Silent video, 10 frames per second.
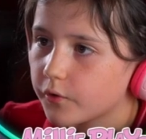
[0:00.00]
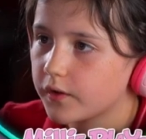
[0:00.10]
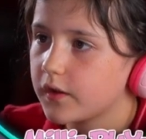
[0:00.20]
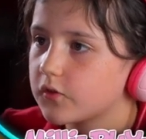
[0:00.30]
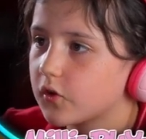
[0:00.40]

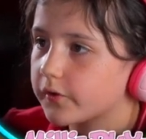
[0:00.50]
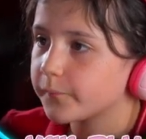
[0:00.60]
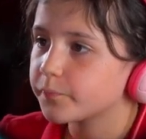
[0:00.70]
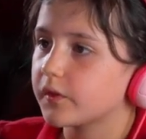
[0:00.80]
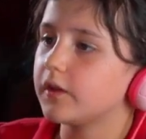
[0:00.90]
Okay, let's look.
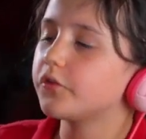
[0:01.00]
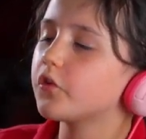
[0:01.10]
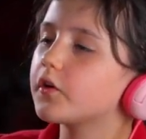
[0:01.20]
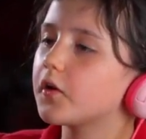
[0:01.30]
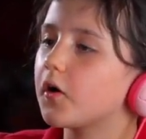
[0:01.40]
Let's
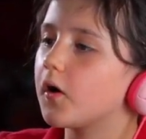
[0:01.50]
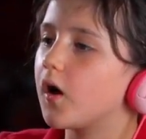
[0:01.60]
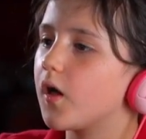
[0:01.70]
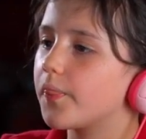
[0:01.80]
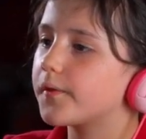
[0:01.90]
look at
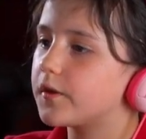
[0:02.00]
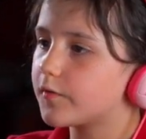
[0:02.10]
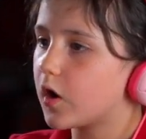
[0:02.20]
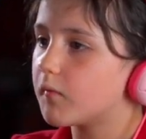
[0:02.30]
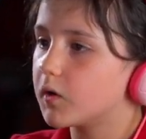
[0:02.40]
uh, the
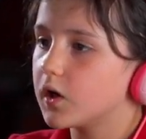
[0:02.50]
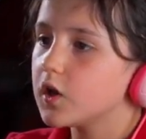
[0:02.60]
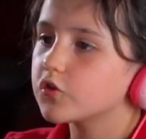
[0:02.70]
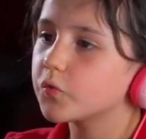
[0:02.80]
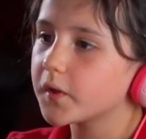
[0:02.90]
different armor.
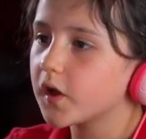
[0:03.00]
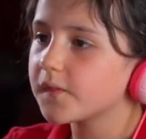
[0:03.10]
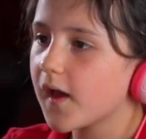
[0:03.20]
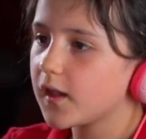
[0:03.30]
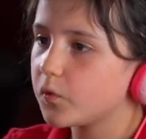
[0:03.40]
So we got
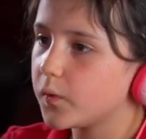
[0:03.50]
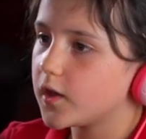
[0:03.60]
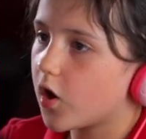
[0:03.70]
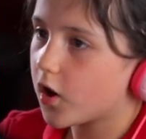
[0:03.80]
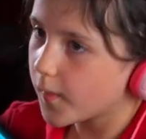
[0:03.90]
the
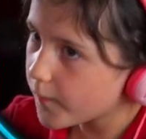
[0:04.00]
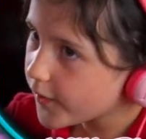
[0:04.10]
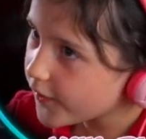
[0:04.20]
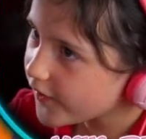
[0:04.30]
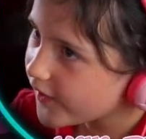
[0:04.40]
Halloween
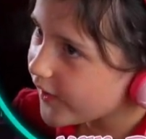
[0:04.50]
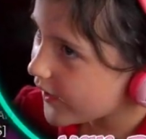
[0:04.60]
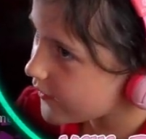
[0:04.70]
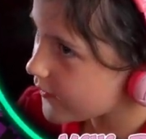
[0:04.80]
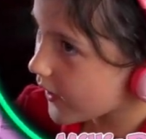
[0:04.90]
armor
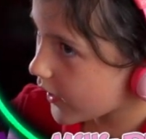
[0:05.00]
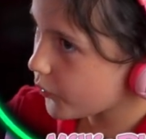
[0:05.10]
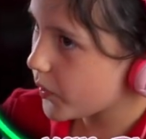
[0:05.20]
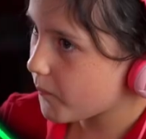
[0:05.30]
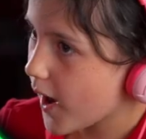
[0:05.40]
and then the
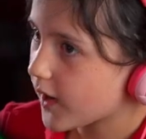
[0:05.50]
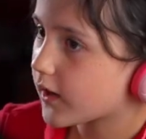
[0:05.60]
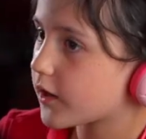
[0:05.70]
Halloween pack.